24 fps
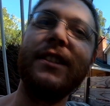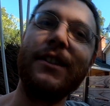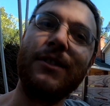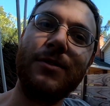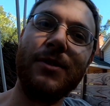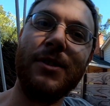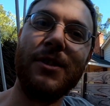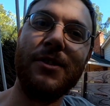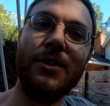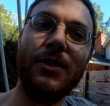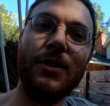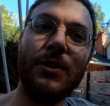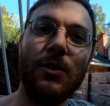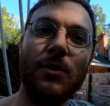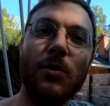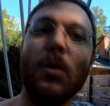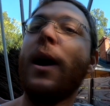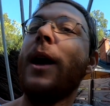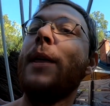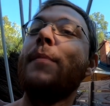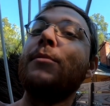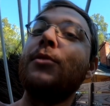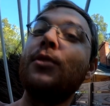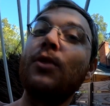That's one of the reasons
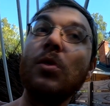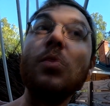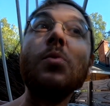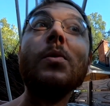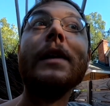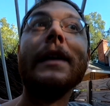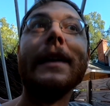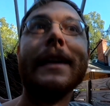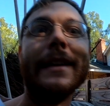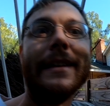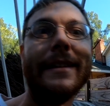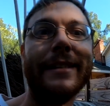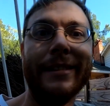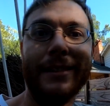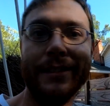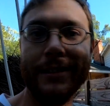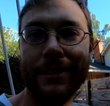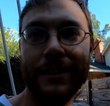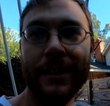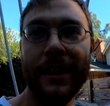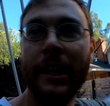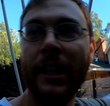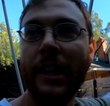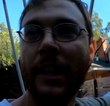why I'm doing
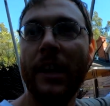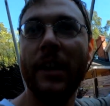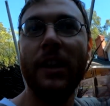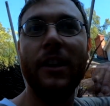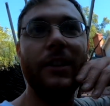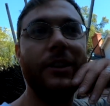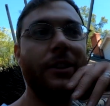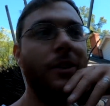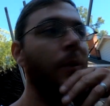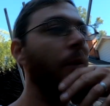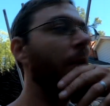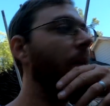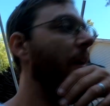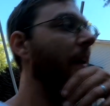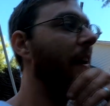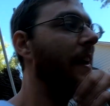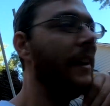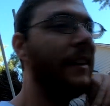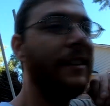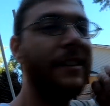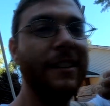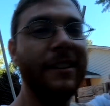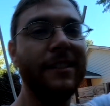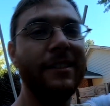this. So we're gonna
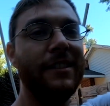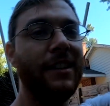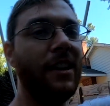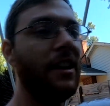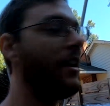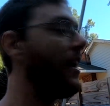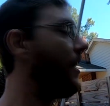get this done